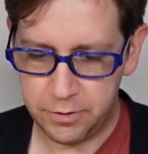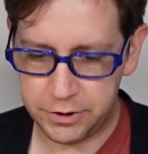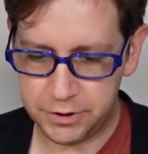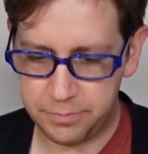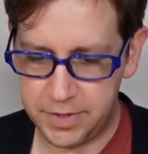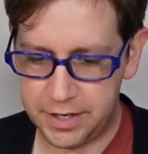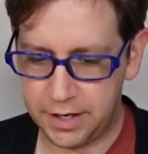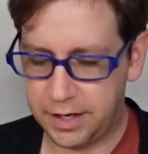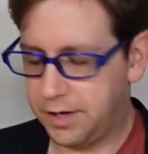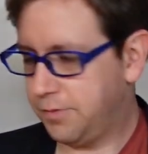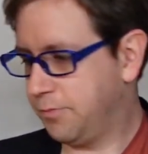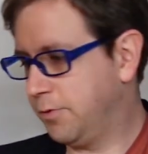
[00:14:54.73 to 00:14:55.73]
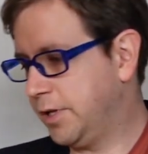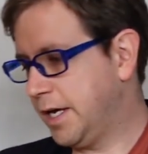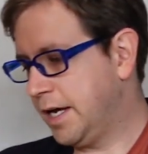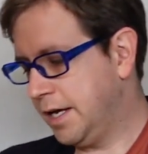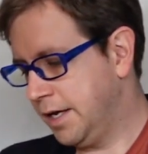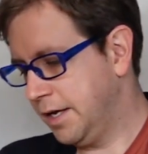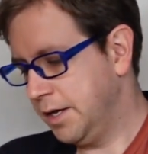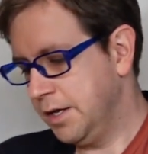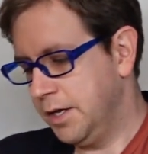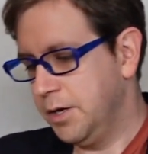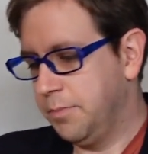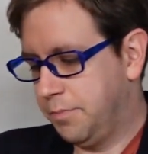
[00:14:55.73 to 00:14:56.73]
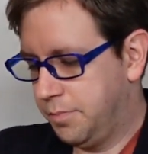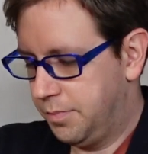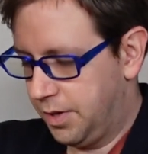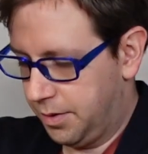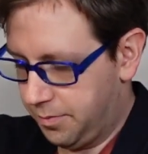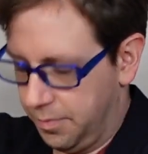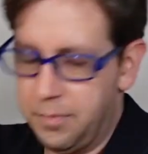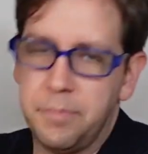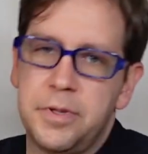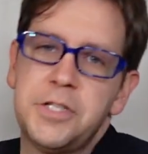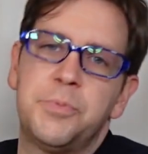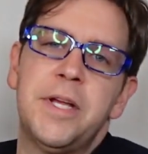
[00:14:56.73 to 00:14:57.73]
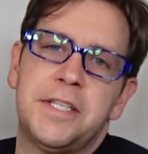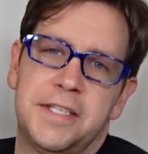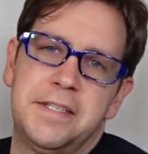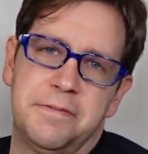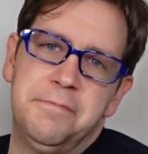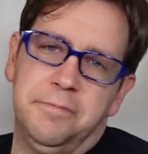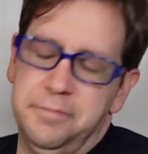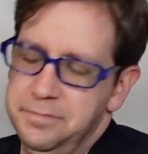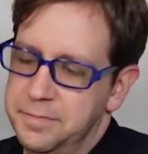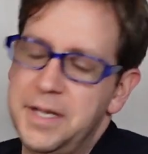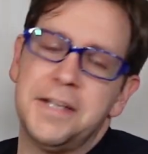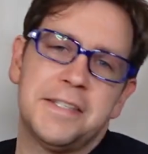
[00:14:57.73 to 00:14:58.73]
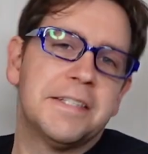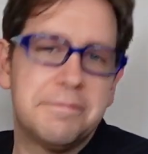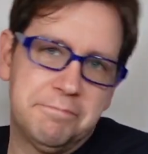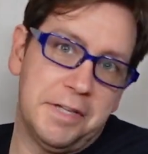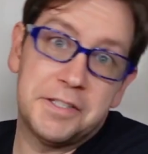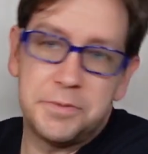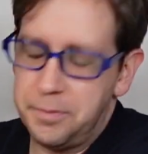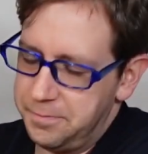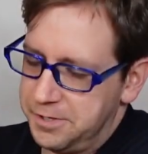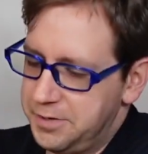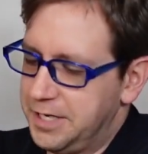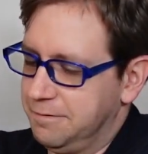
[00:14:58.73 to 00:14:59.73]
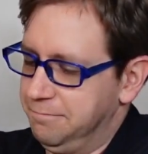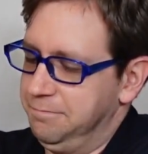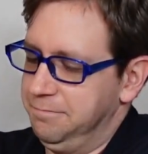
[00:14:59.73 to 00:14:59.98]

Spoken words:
We should be good. Rolling plus wits, because that's what we're doing.